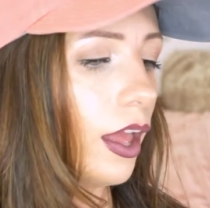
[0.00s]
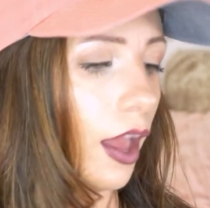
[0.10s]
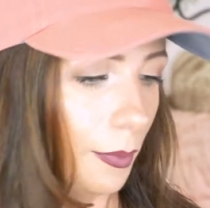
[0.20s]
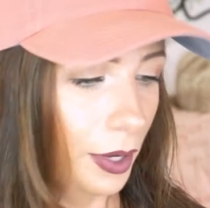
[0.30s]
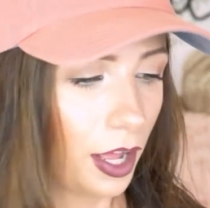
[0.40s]

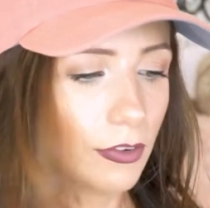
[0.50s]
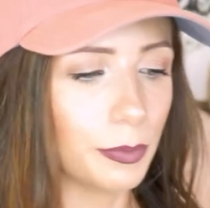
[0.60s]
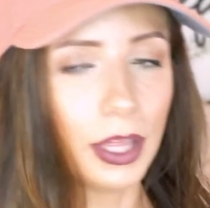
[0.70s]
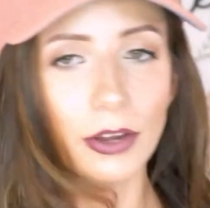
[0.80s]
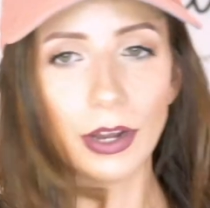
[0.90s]
I mean, I'll have to
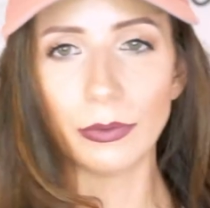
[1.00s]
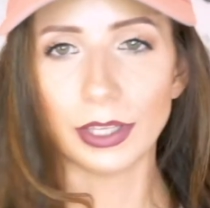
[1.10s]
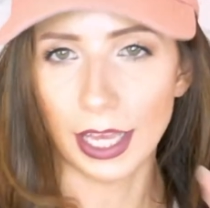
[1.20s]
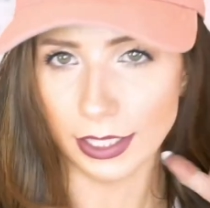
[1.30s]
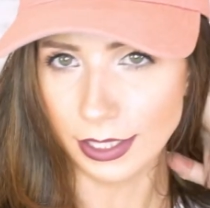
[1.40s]
play around with
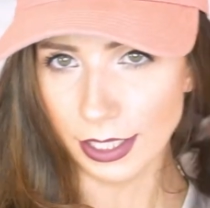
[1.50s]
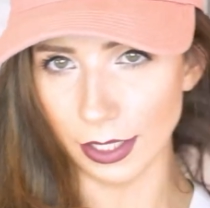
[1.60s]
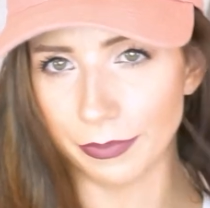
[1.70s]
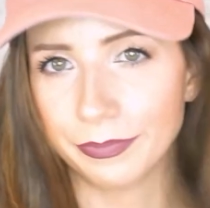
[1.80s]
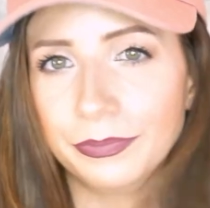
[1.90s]
that and
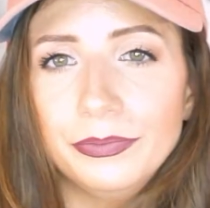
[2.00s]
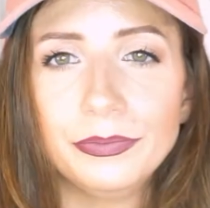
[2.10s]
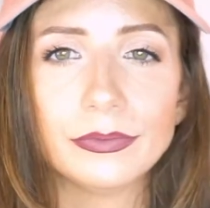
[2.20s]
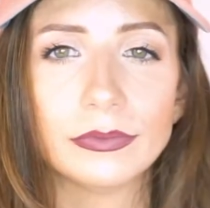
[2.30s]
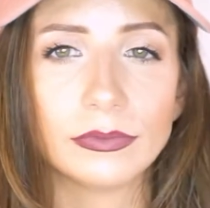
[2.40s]
see.
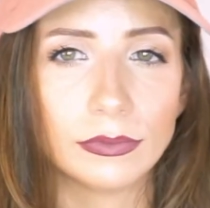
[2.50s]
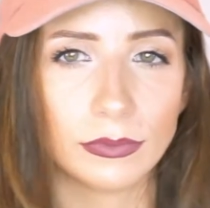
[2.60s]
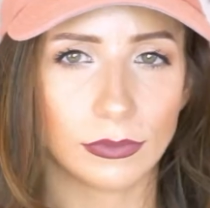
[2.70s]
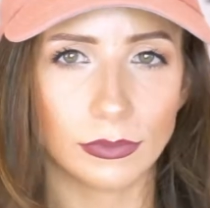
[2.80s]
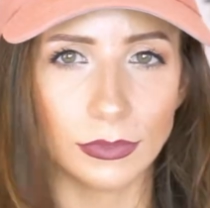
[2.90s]

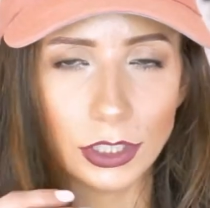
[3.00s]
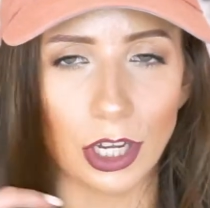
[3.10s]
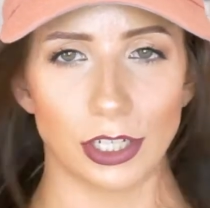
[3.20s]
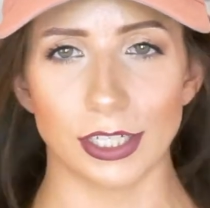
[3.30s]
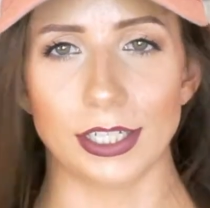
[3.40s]
It's
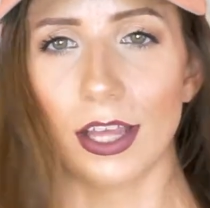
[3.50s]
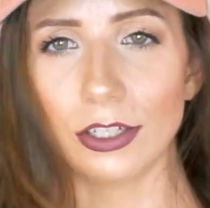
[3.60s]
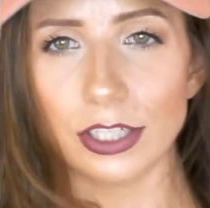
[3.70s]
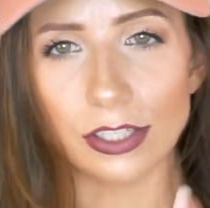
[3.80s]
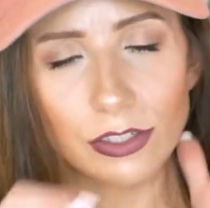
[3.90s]
hard to tell
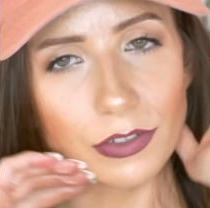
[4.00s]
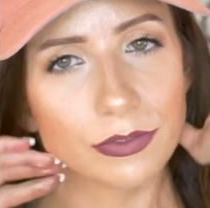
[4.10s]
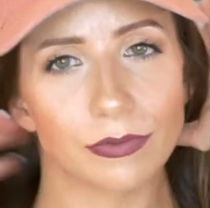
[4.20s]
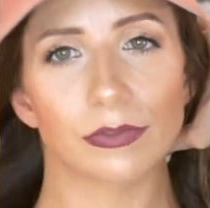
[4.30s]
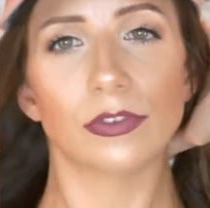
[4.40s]
just
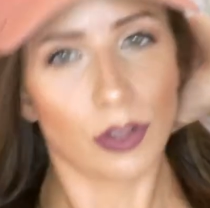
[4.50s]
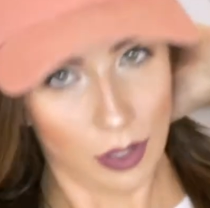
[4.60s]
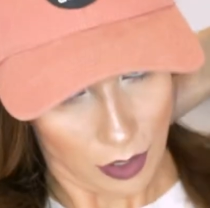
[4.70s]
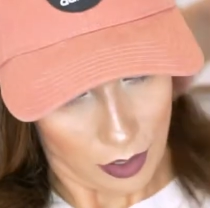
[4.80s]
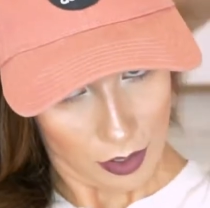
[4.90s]

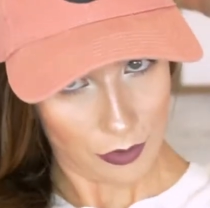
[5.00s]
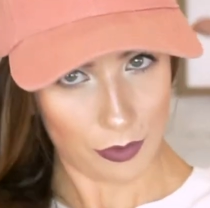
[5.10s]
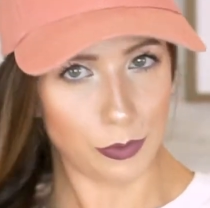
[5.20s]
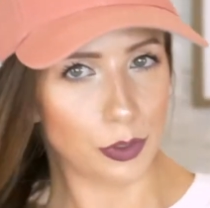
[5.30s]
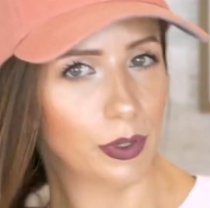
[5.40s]

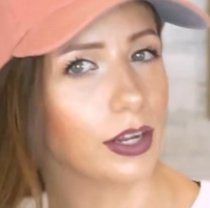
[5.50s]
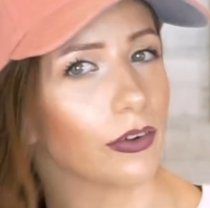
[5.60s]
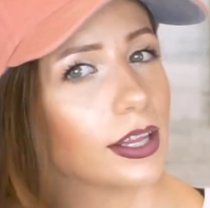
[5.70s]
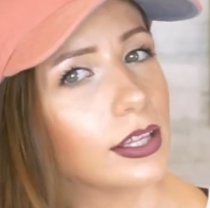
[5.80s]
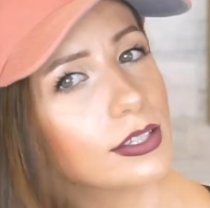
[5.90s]
from doing it
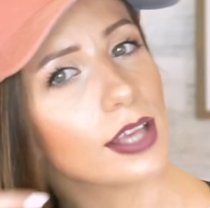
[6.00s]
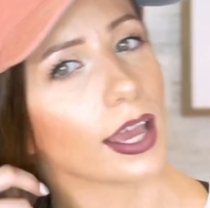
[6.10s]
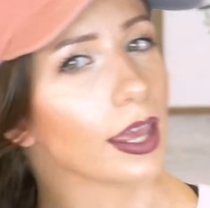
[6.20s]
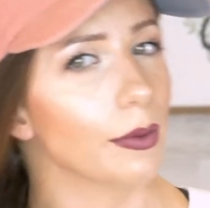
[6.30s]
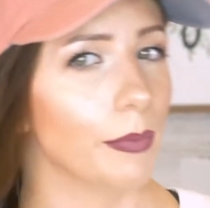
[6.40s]
right this
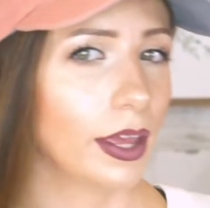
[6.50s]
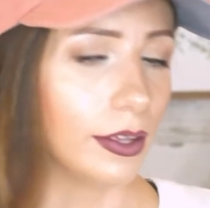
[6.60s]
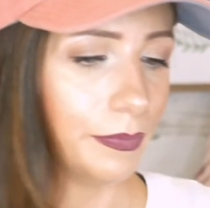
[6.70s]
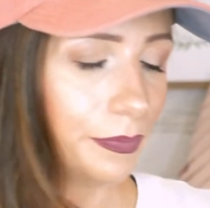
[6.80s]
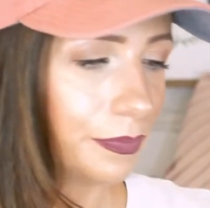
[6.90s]
second, but
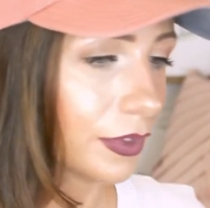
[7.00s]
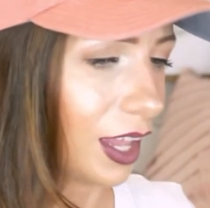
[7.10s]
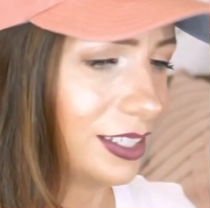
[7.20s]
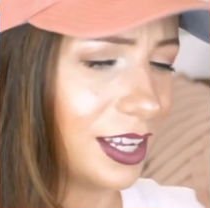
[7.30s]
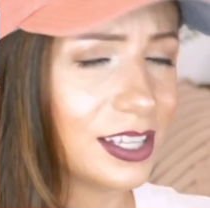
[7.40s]

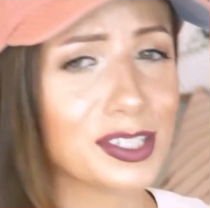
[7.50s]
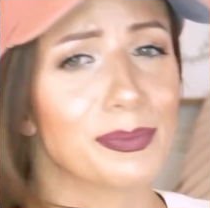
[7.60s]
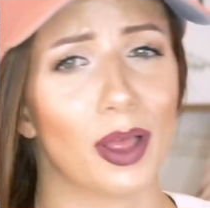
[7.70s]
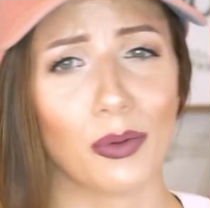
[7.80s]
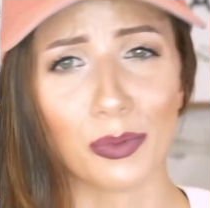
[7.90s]
it does
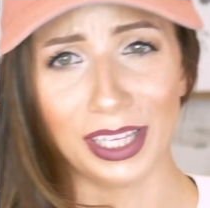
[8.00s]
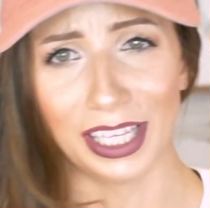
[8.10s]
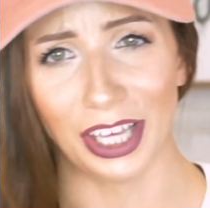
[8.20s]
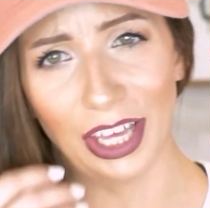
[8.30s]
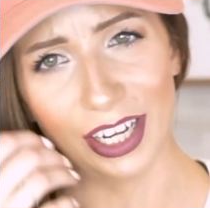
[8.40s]
smell really
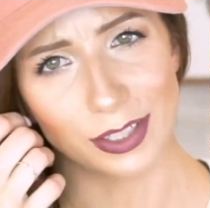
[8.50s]
good.